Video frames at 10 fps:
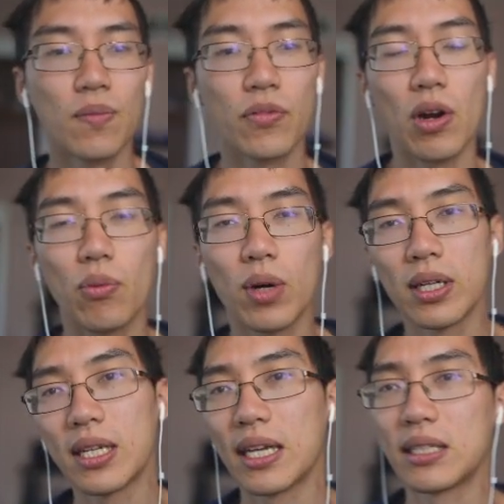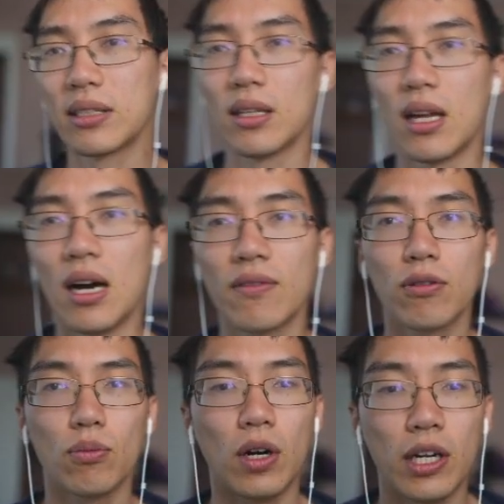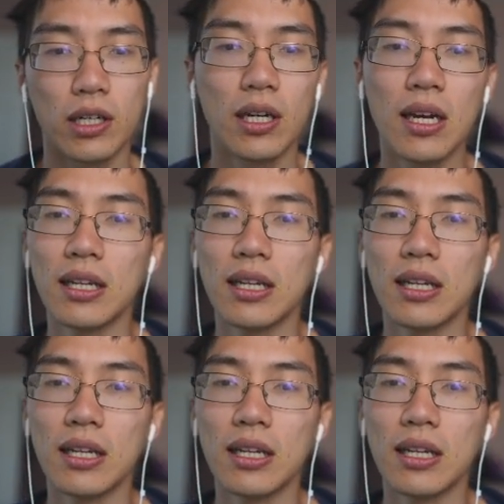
thread 1 takes out a lock for 1.